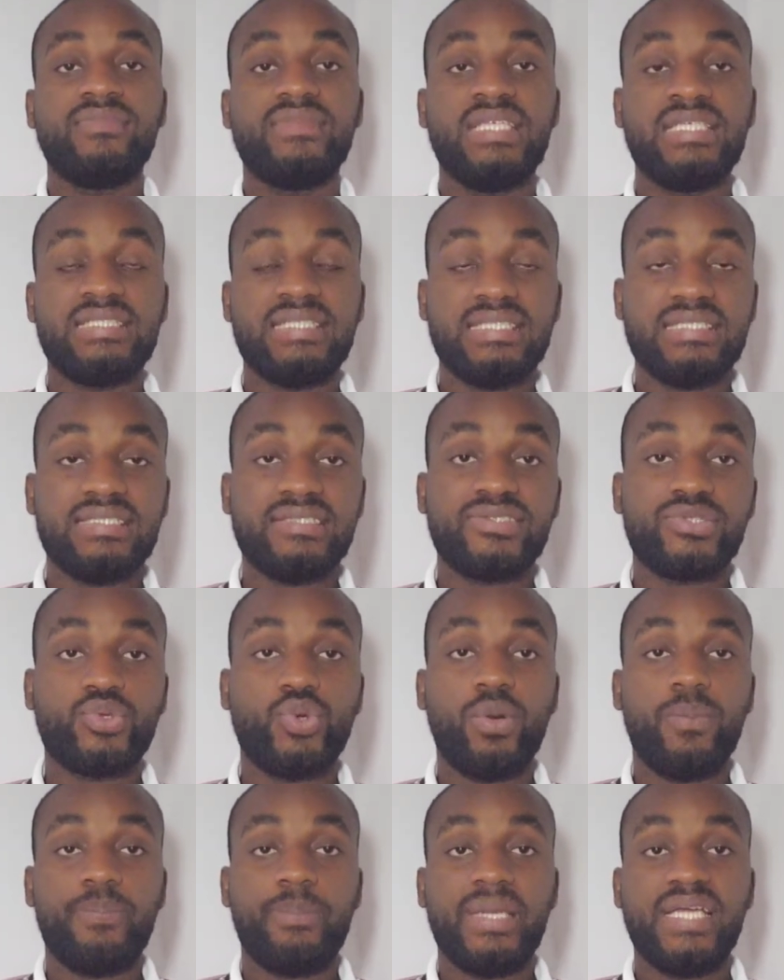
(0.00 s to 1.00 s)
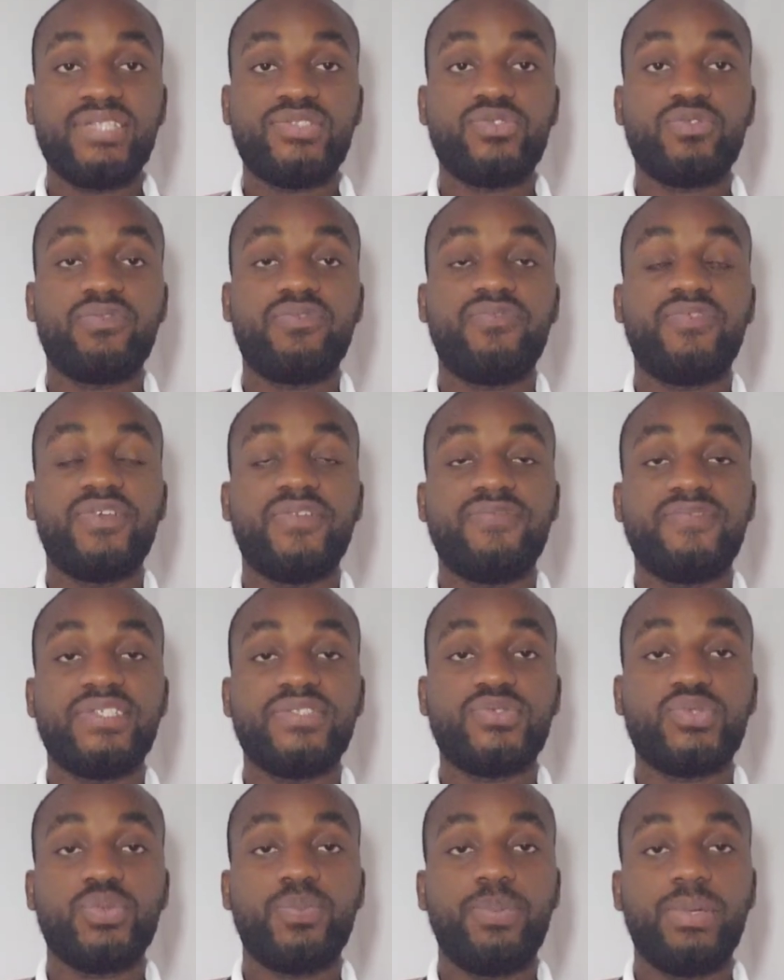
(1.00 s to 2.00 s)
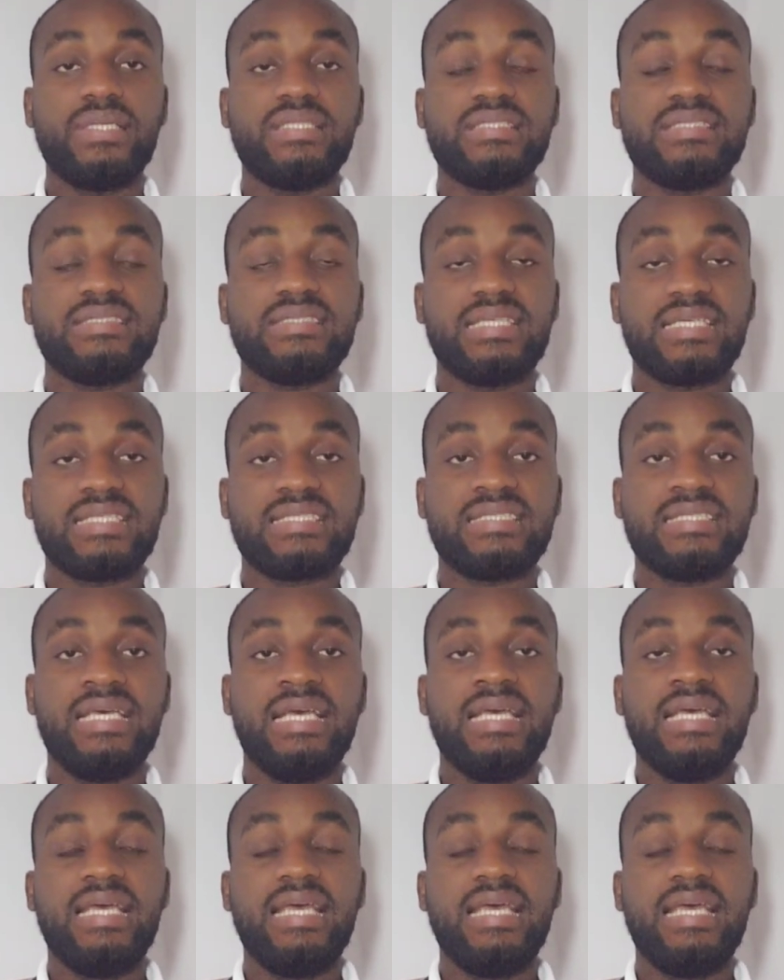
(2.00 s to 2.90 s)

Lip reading: this season compared to 52.6